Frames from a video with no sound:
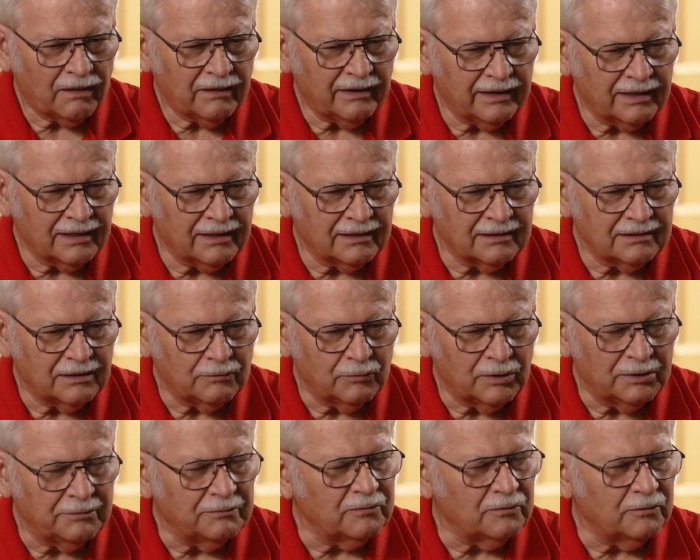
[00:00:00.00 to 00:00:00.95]
and
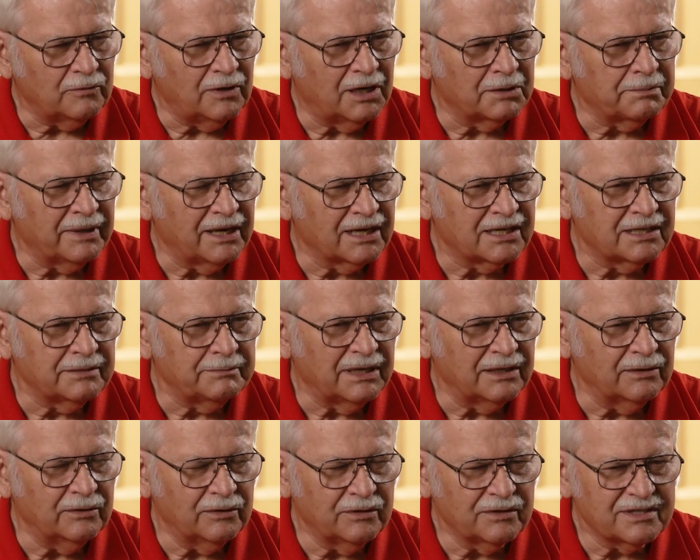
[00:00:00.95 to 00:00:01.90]
went walked back to
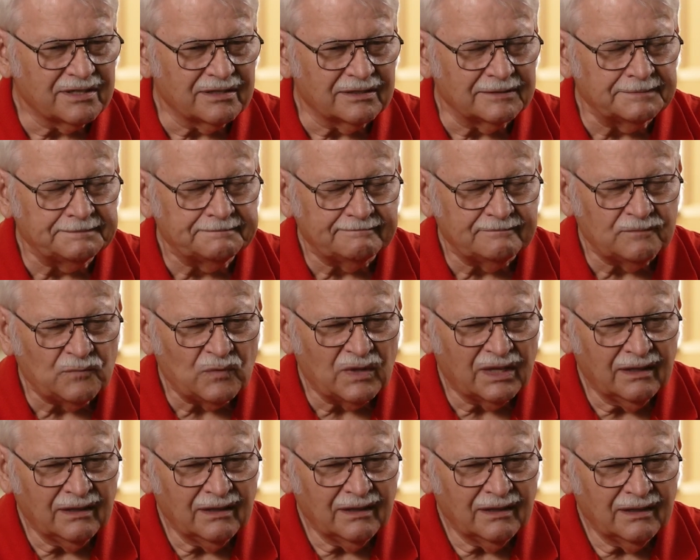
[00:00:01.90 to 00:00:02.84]
my hooch. And
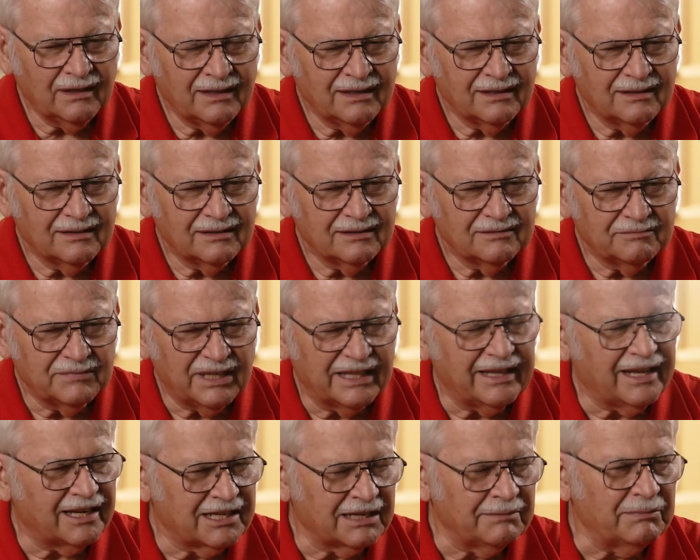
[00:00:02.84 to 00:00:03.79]
by
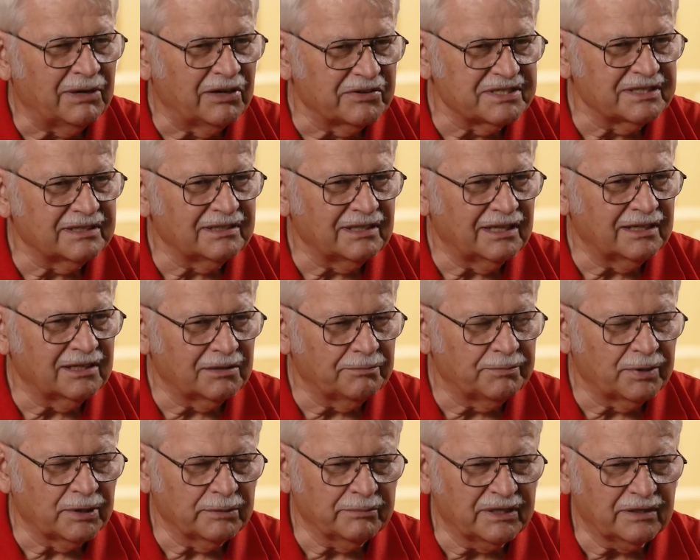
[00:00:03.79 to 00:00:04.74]
that time, I was in, in a
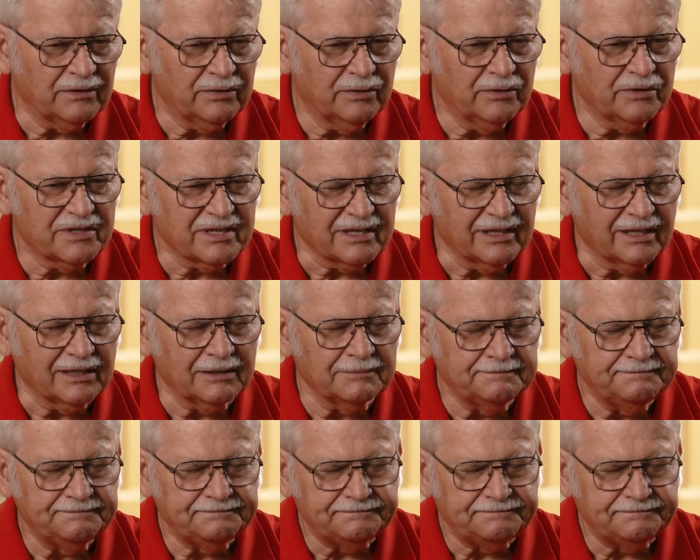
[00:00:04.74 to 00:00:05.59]
permanent hooch then.